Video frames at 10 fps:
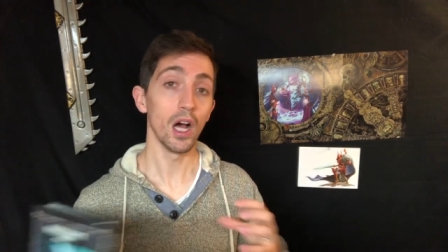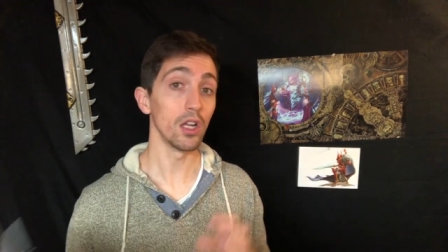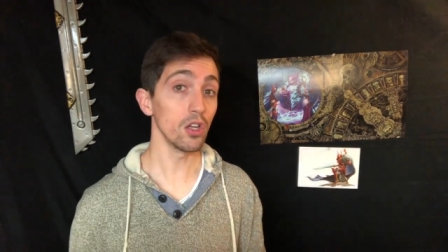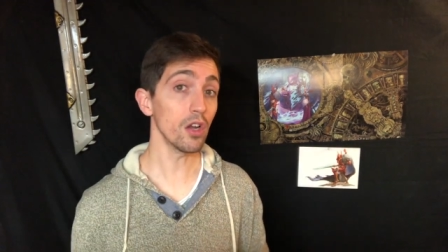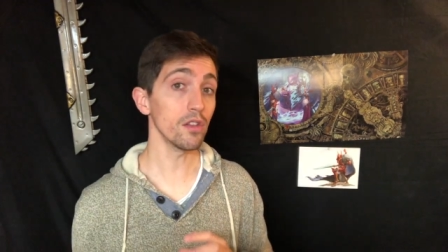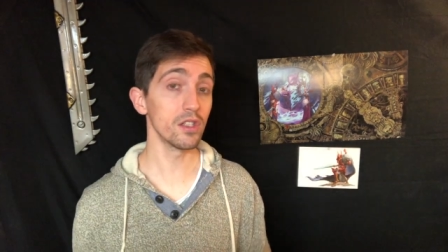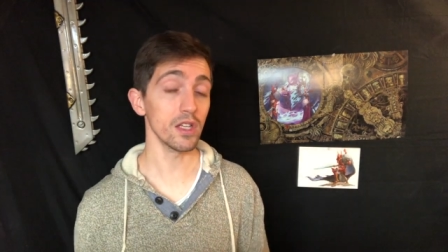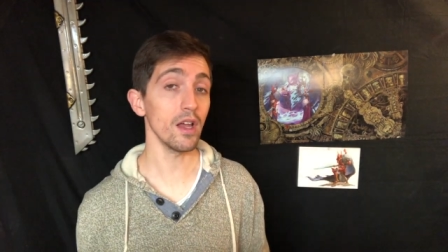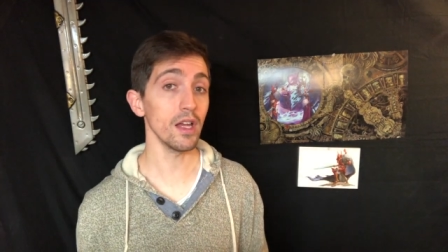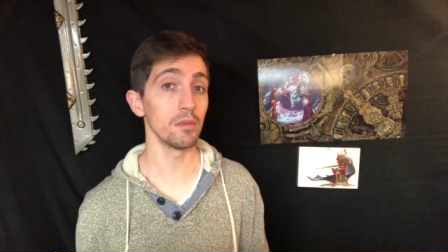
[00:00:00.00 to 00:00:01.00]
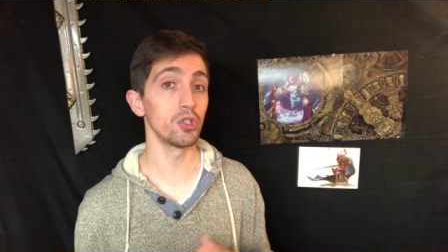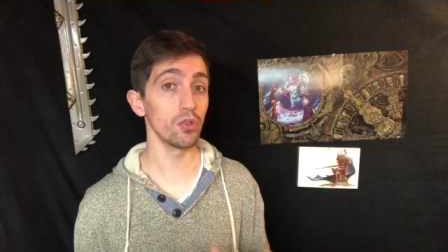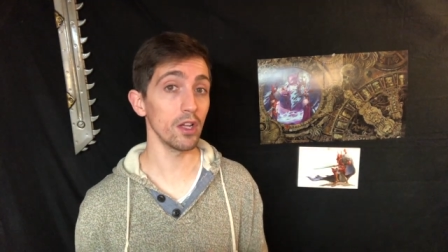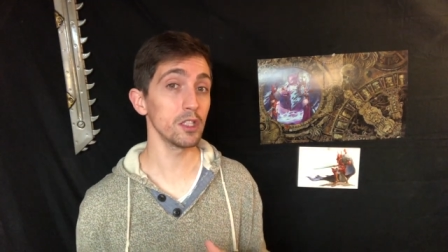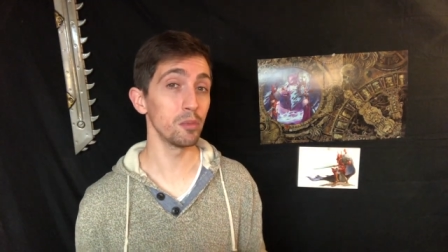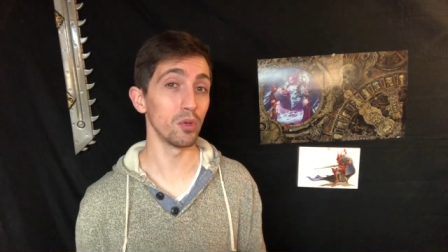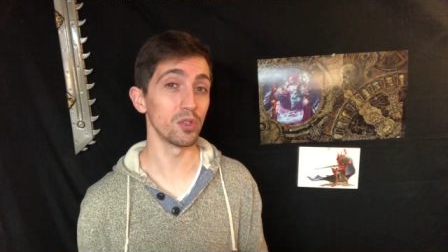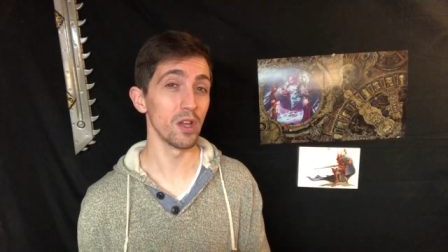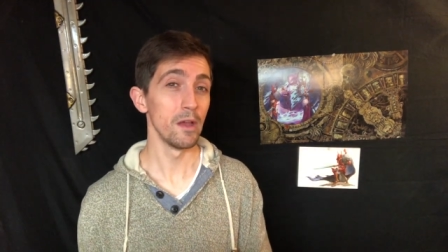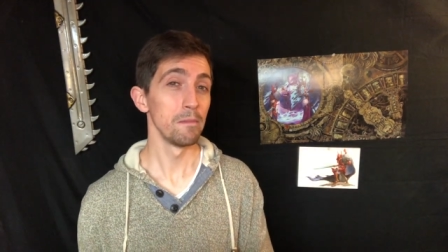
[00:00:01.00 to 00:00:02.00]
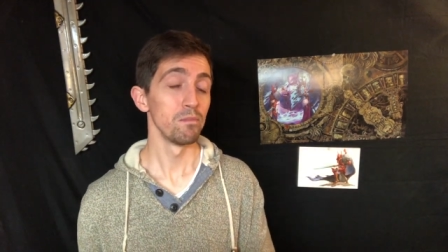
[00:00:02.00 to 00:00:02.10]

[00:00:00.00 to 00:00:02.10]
A lot of the time, transports